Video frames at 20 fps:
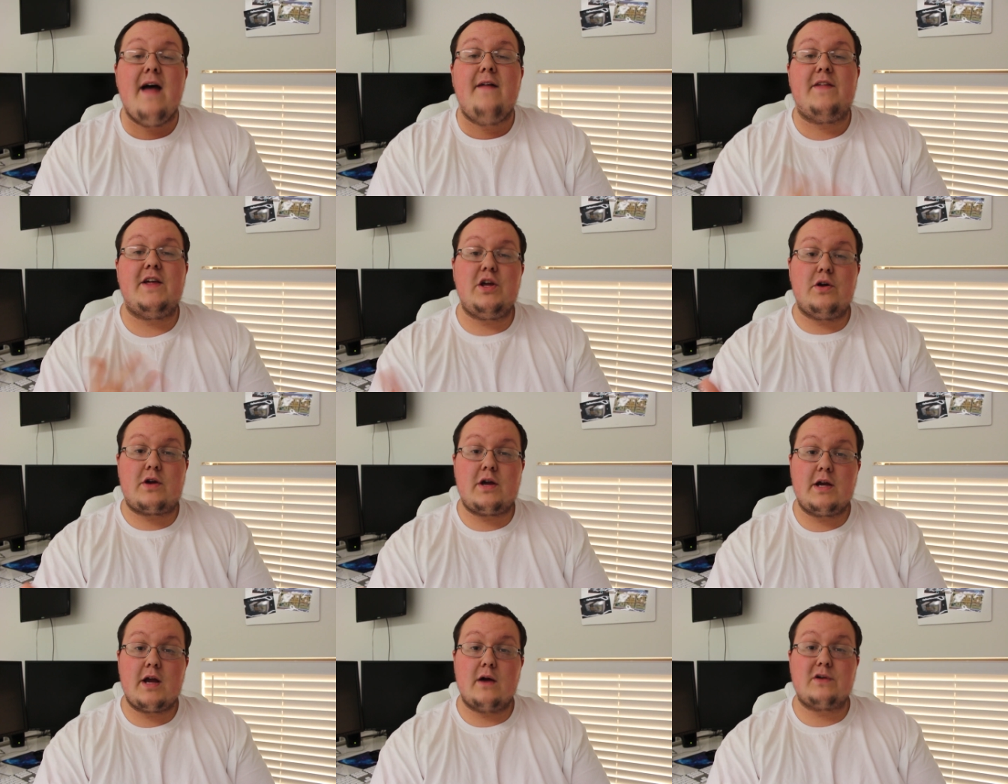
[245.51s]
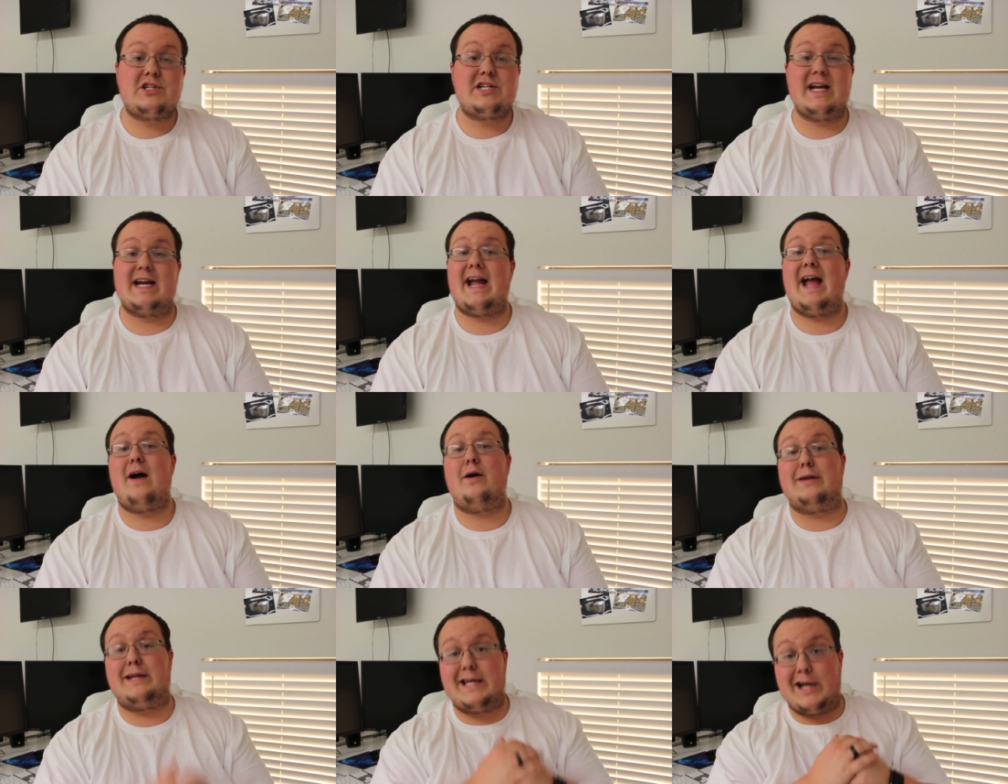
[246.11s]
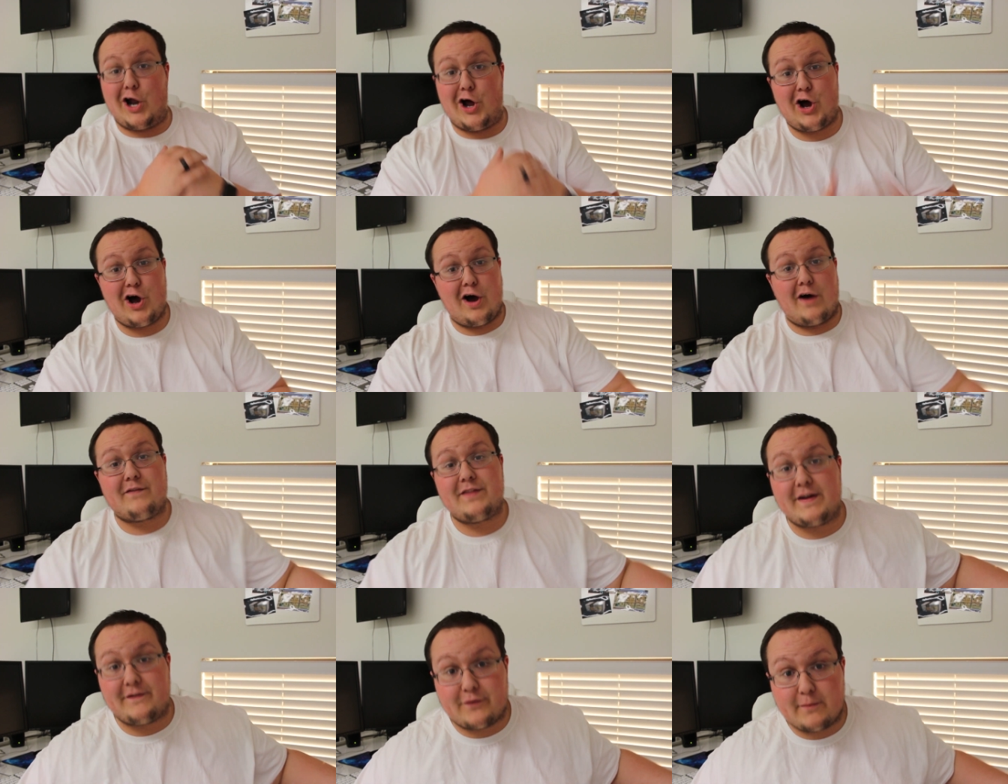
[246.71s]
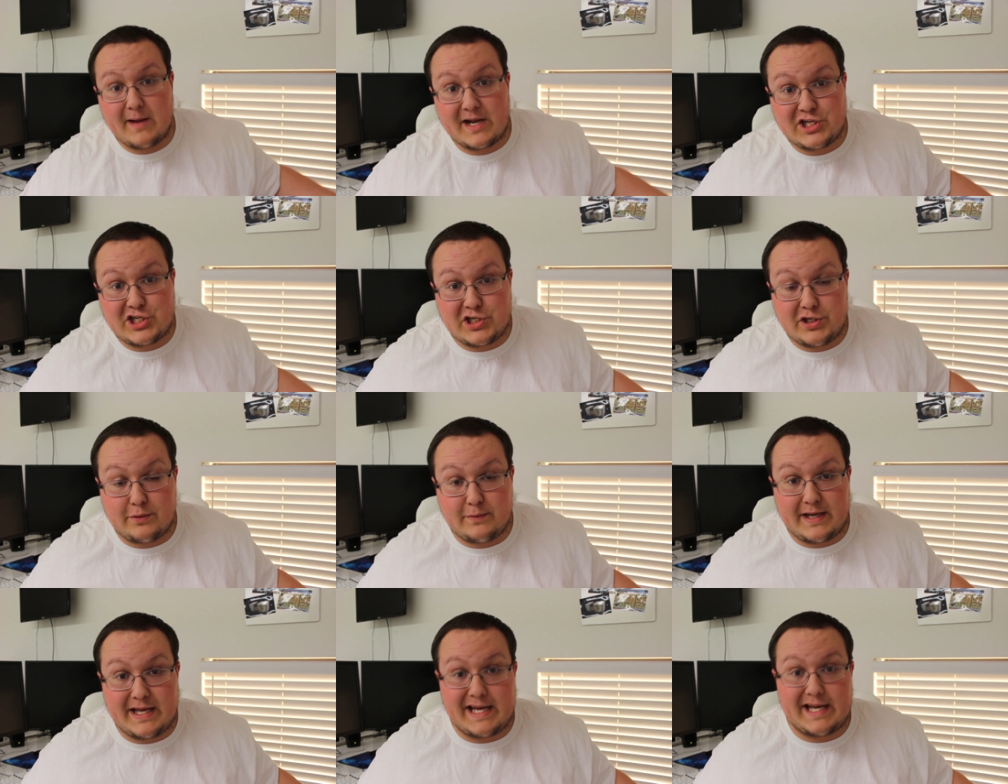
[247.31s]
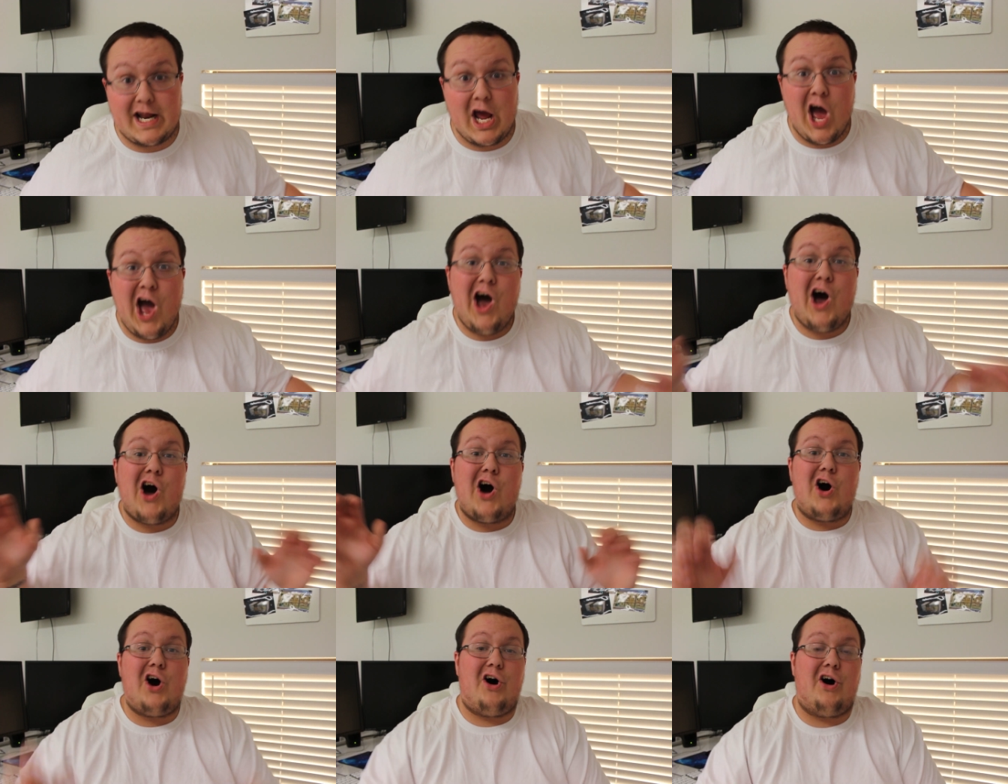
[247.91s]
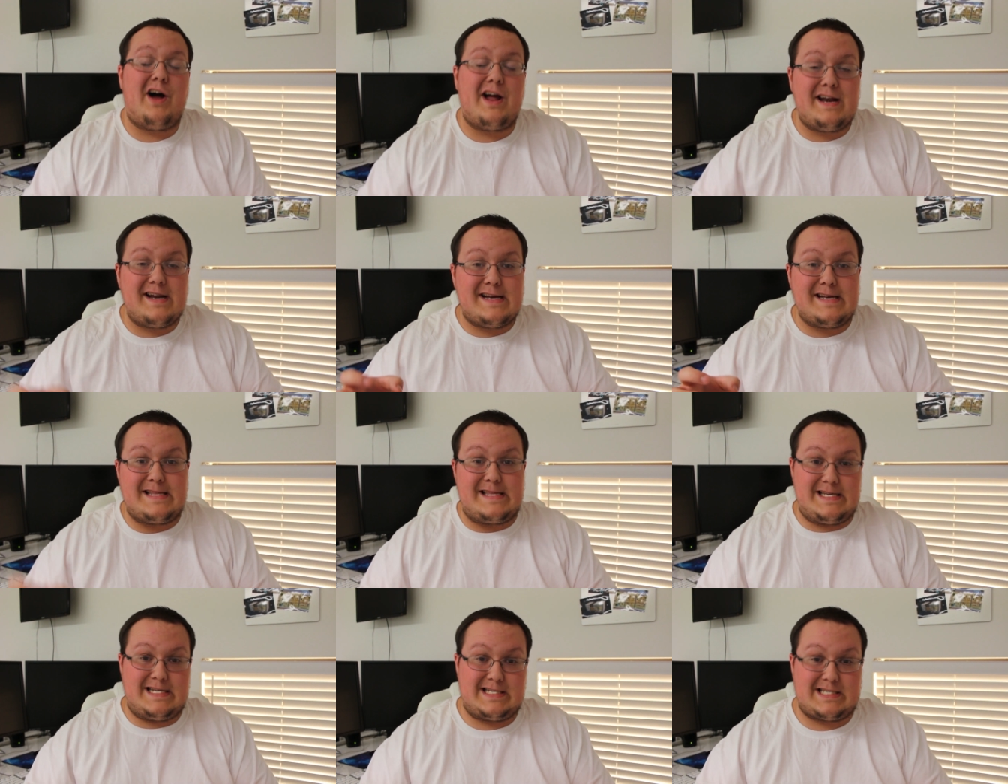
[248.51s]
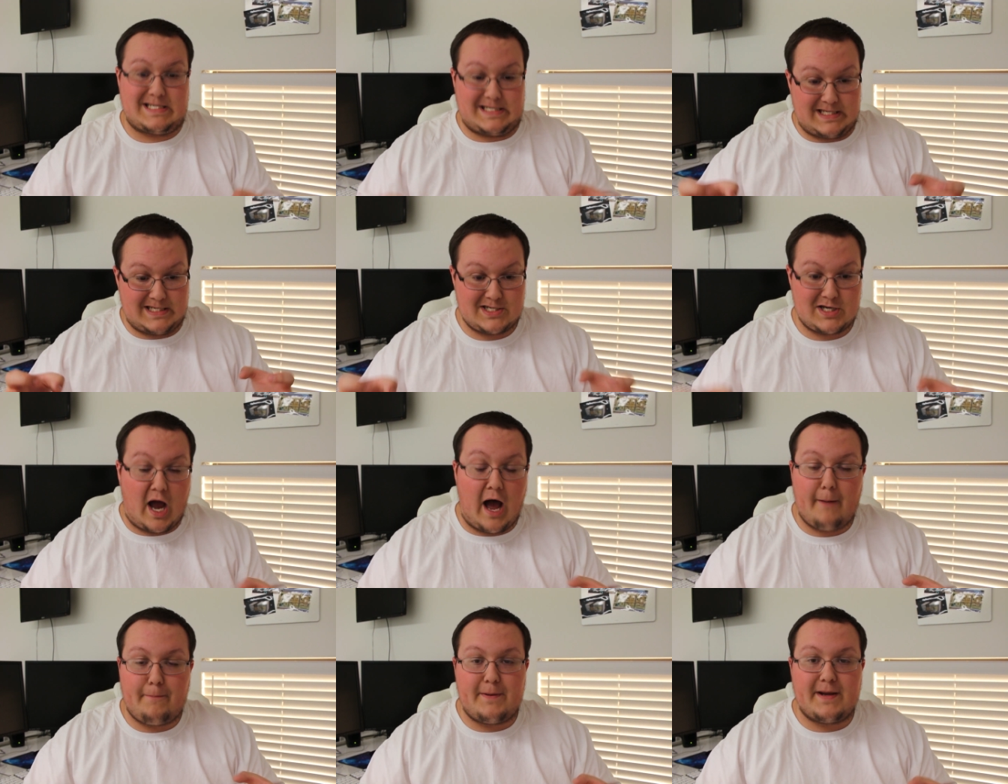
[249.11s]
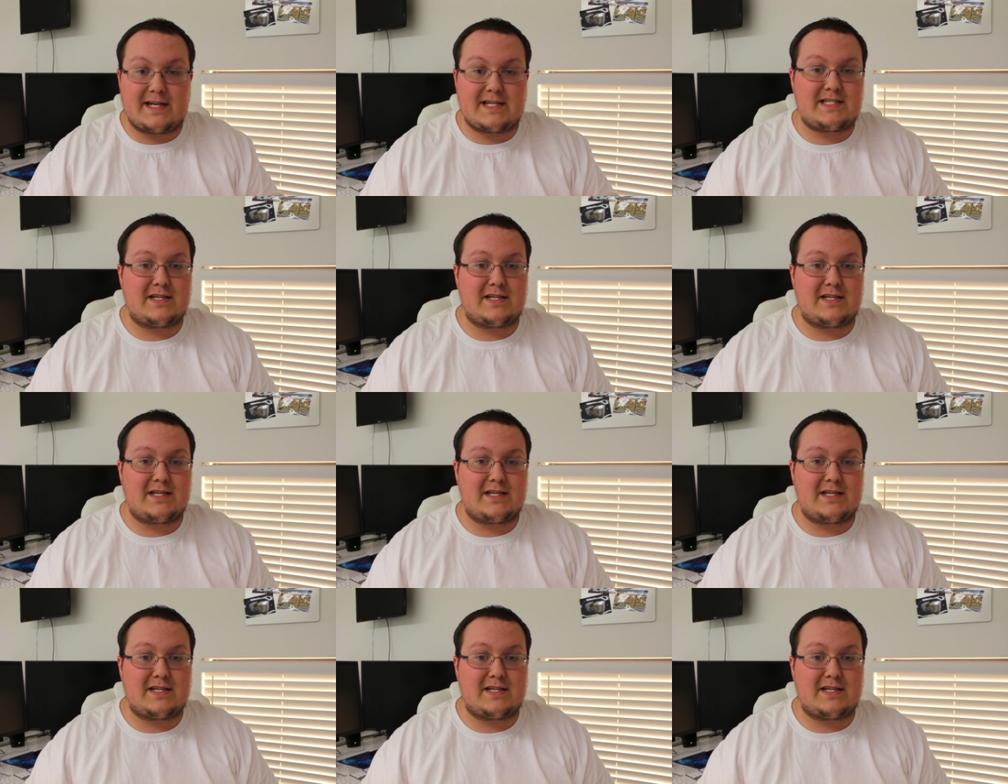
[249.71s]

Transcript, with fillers: that you can go check out and get all the information you need on this topic.